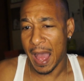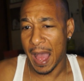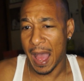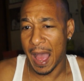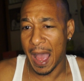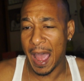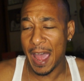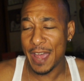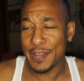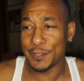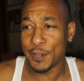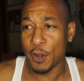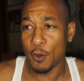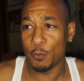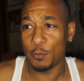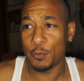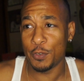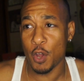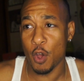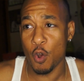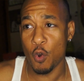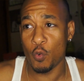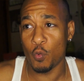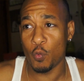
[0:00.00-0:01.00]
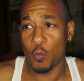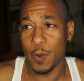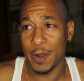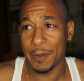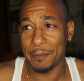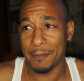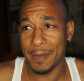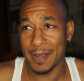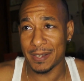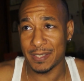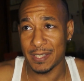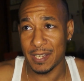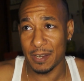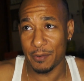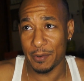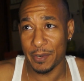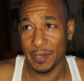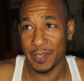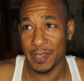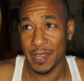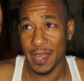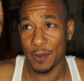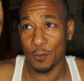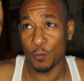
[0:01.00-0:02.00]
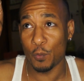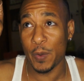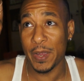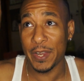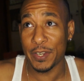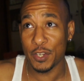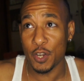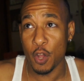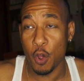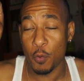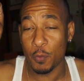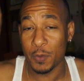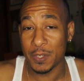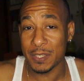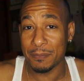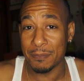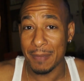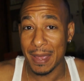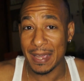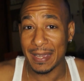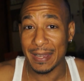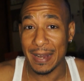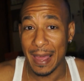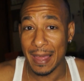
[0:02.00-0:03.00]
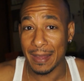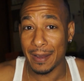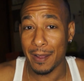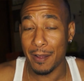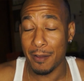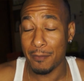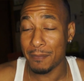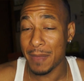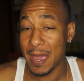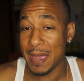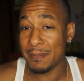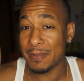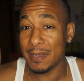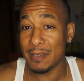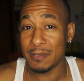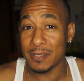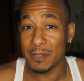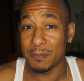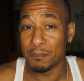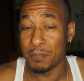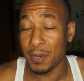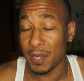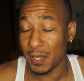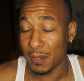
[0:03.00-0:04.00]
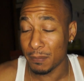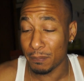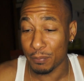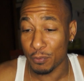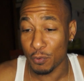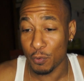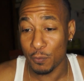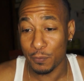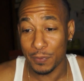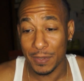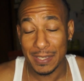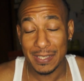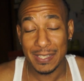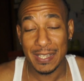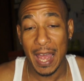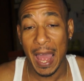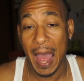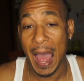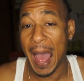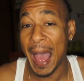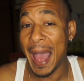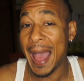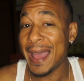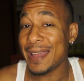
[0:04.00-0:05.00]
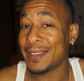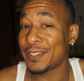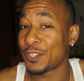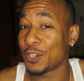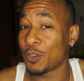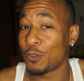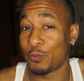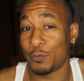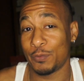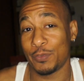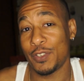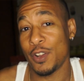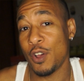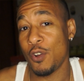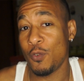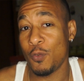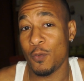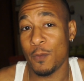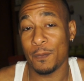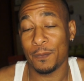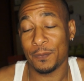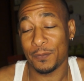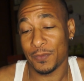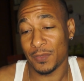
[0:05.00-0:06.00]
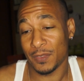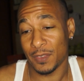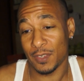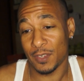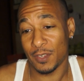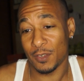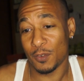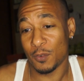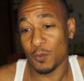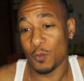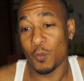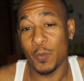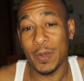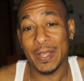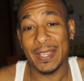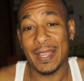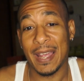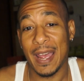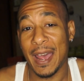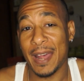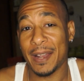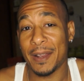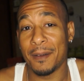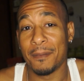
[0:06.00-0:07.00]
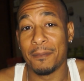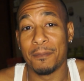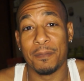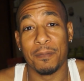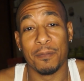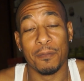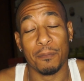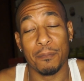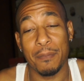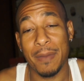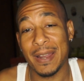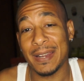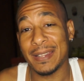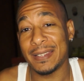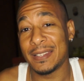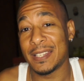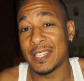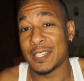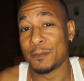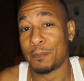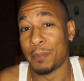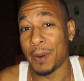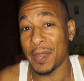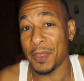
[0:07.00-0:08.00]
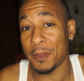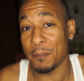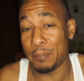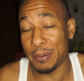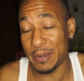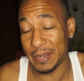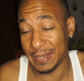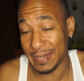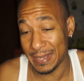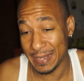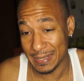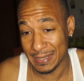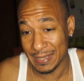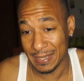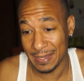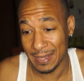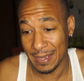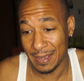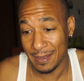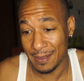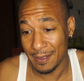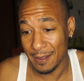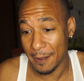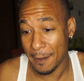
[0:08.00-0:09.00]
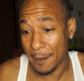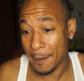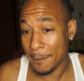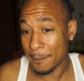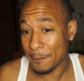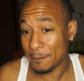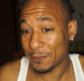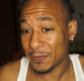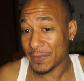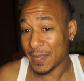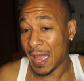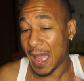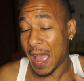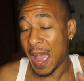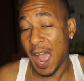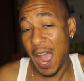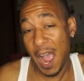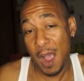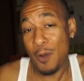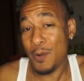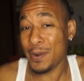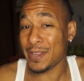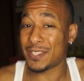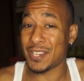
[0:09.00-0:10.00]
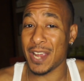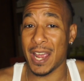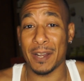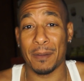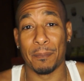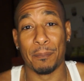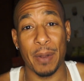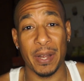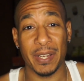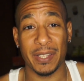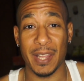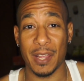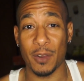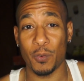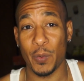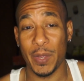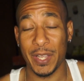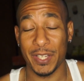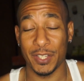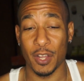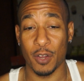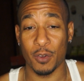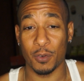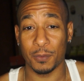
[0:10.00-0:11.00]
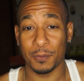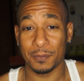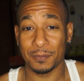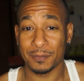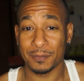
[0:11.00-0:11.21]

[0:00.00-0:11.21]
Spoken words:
I don't know what material that window was made out of. Maybe it was bulletproof or something. I don't know what kind of money this brother put into there. I would have tried to break their window.